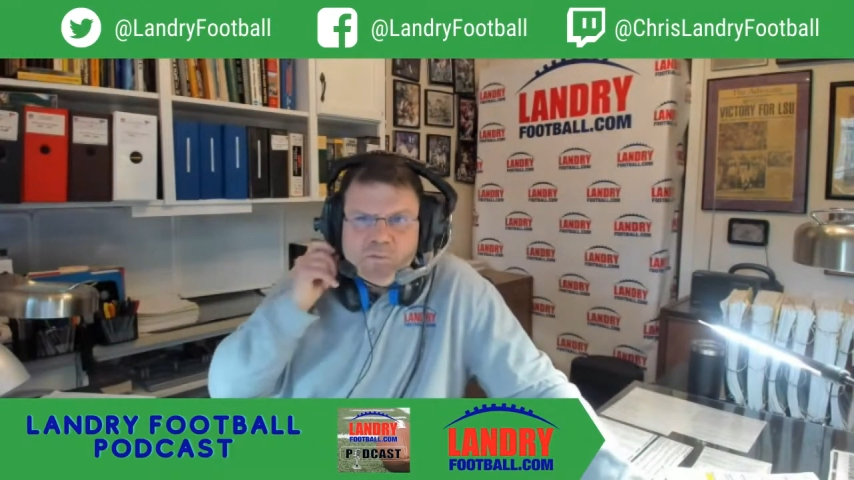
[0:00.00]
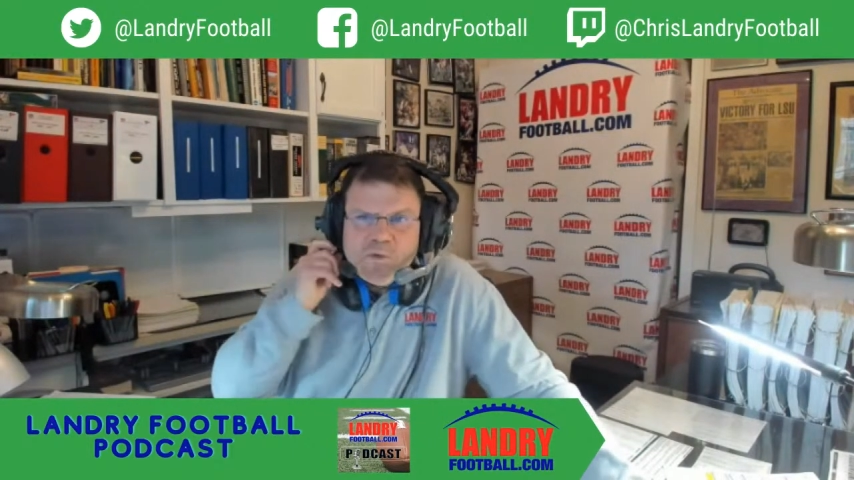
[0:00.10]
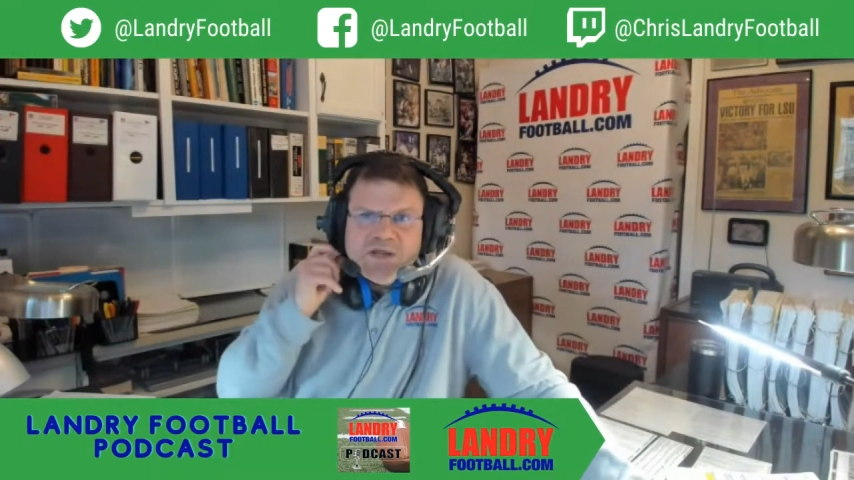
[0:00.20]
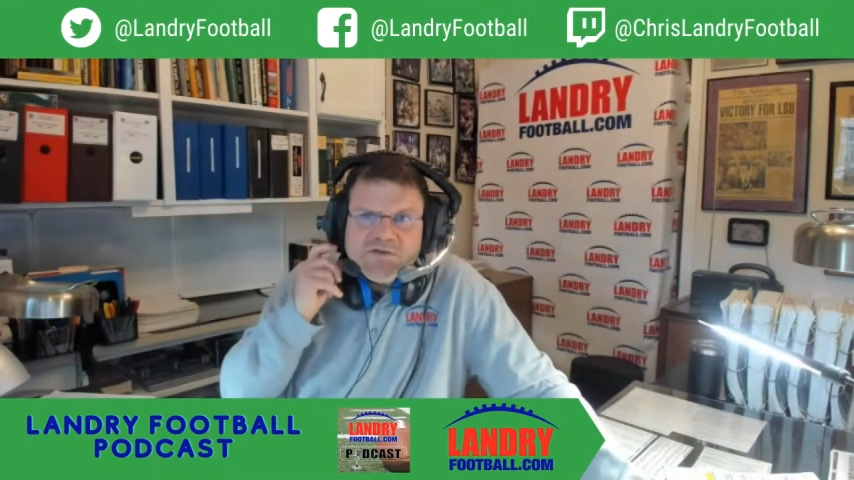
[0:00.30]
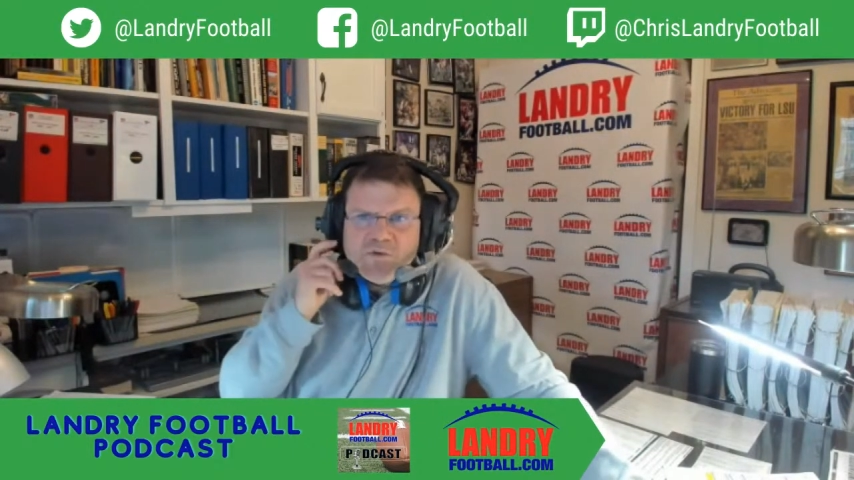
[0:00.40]

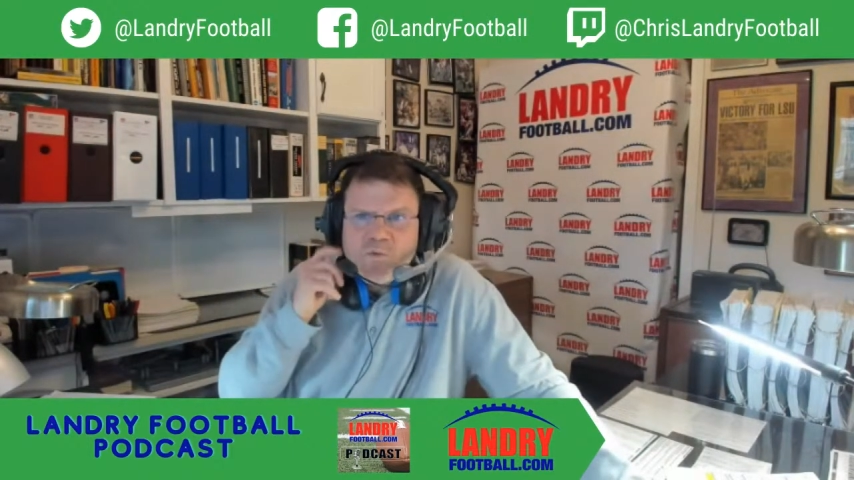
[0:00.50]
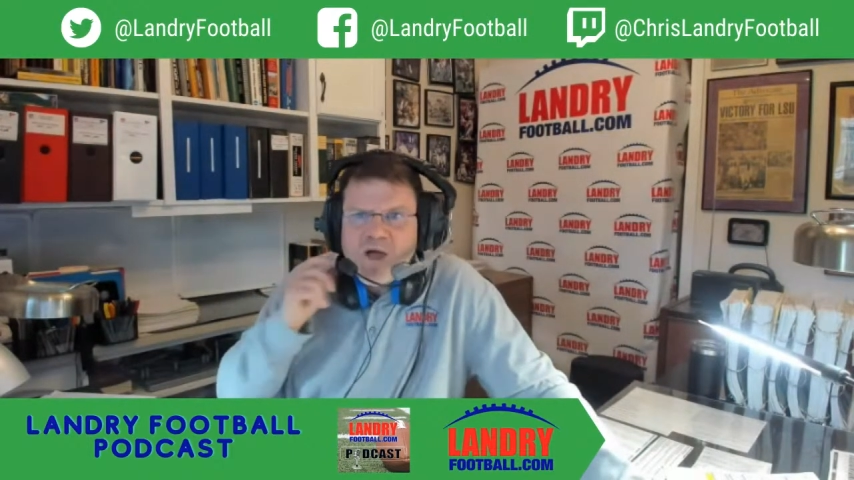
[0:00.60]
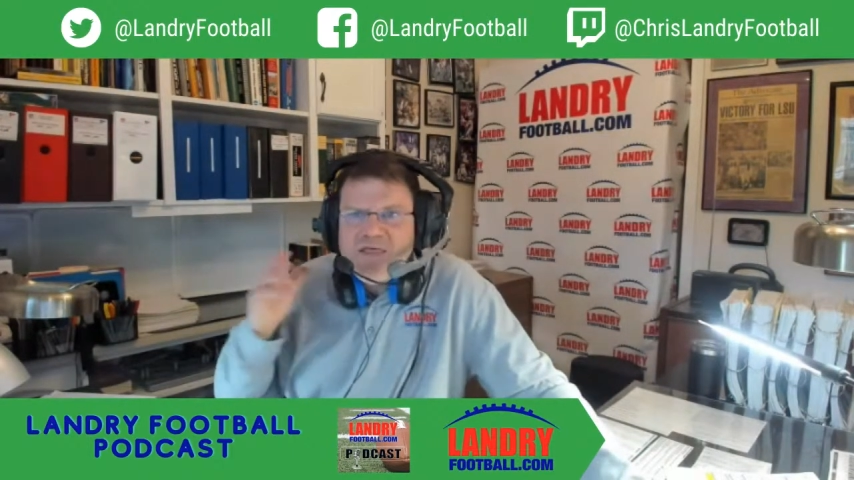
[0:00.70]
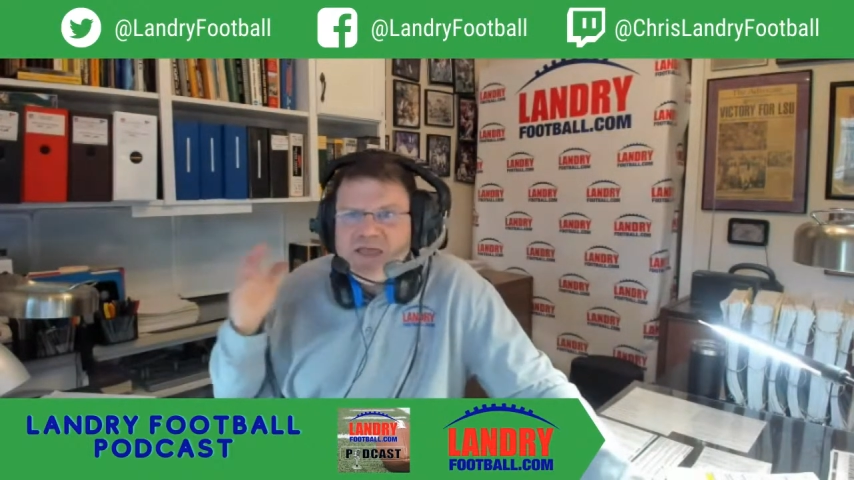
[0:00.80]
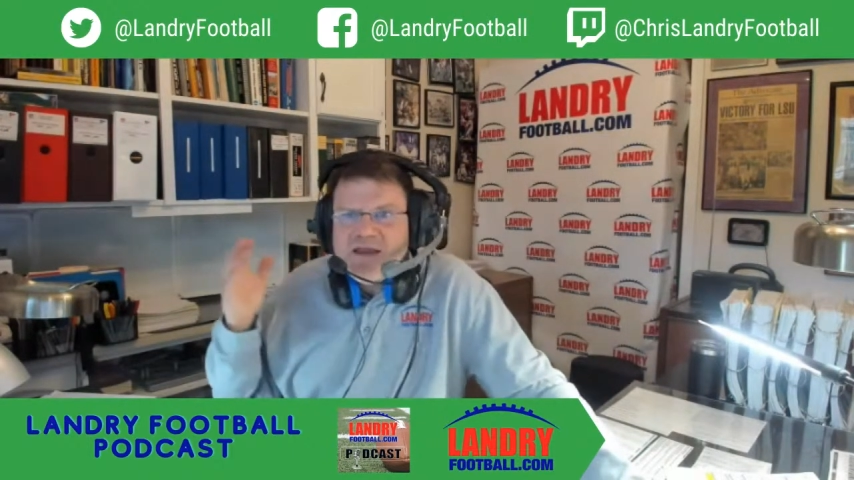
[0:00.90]
reason
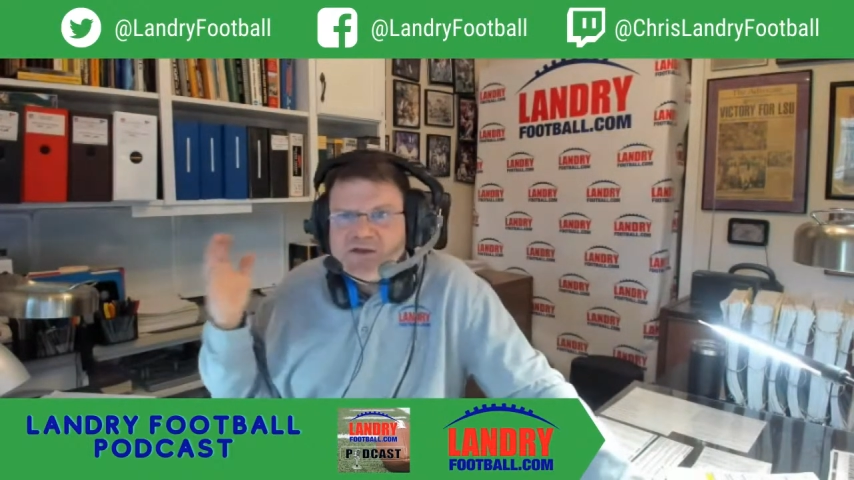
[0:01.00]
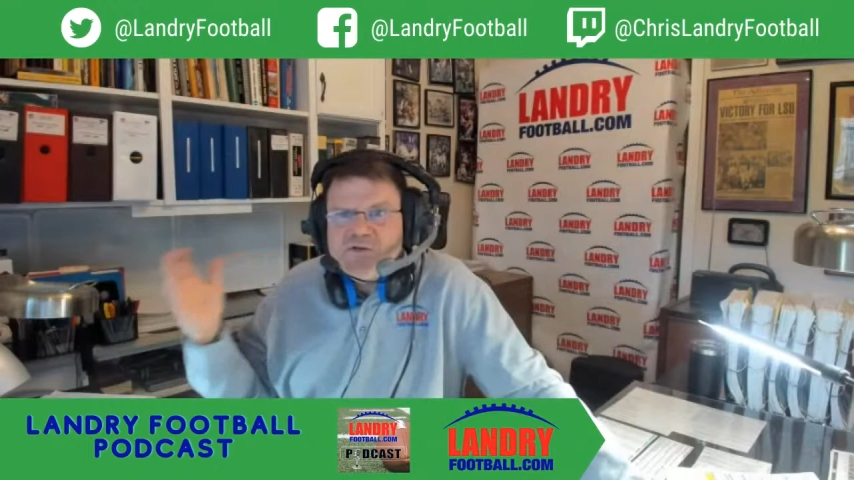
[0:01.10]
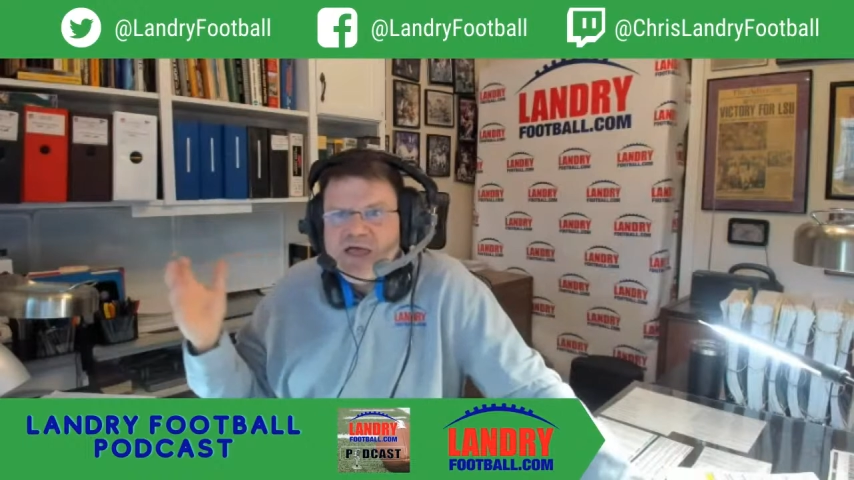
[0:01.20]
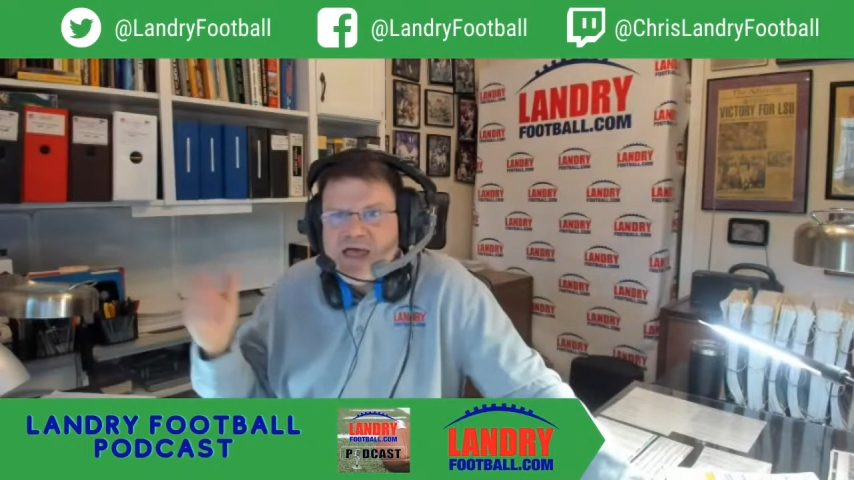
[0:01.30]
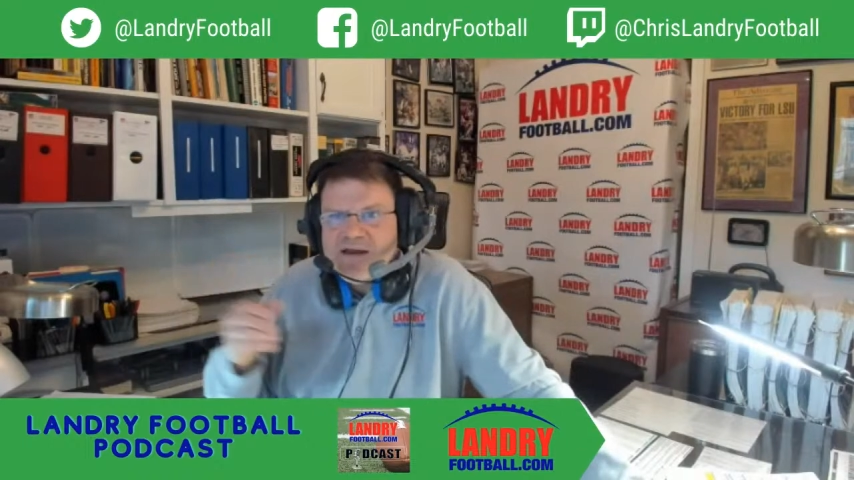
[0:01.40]
why they
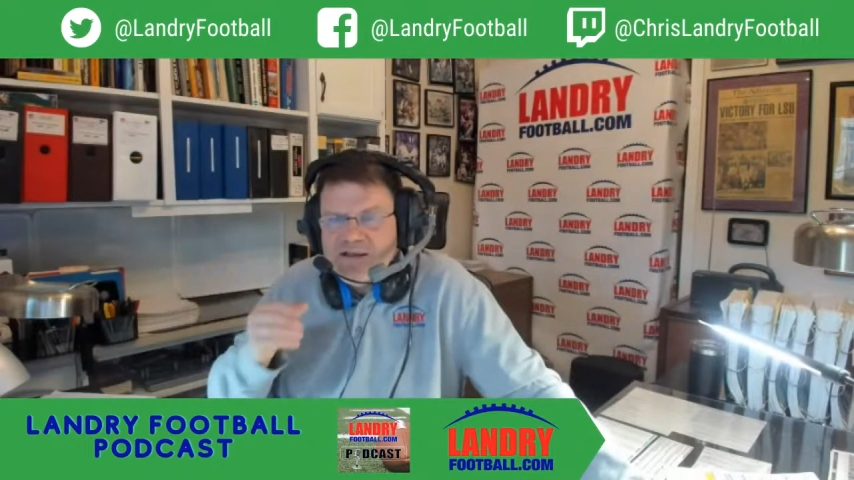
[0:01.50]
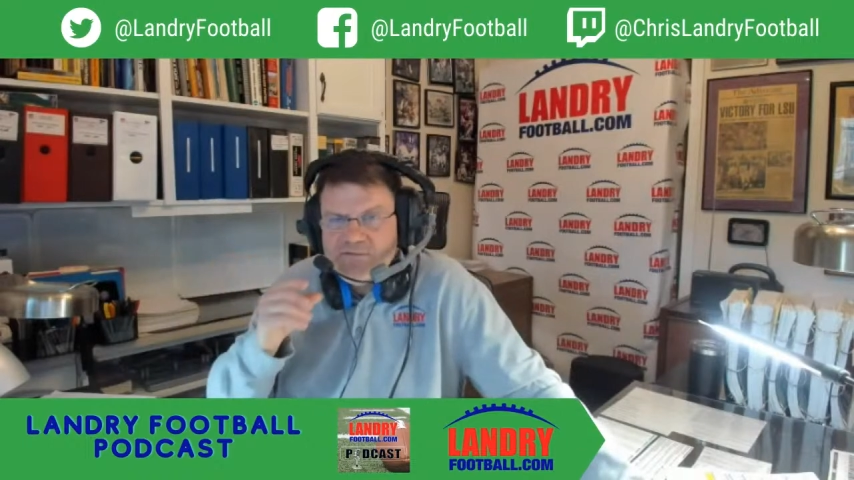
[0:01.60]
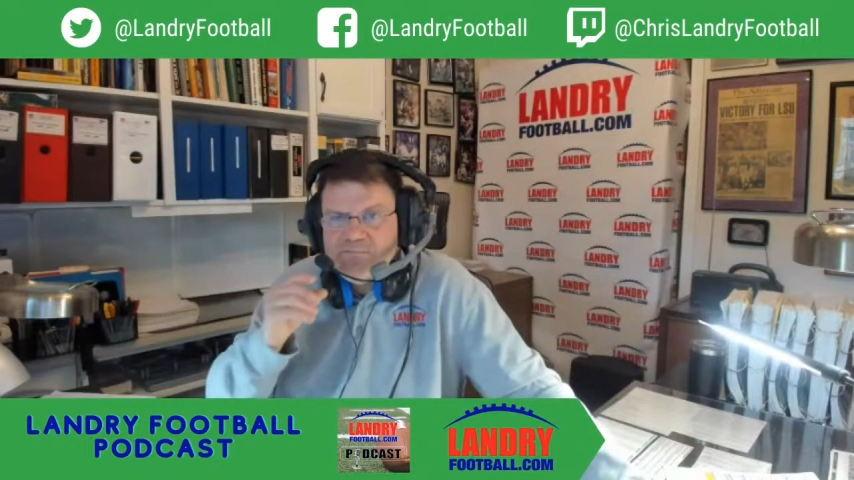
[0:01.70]
do that is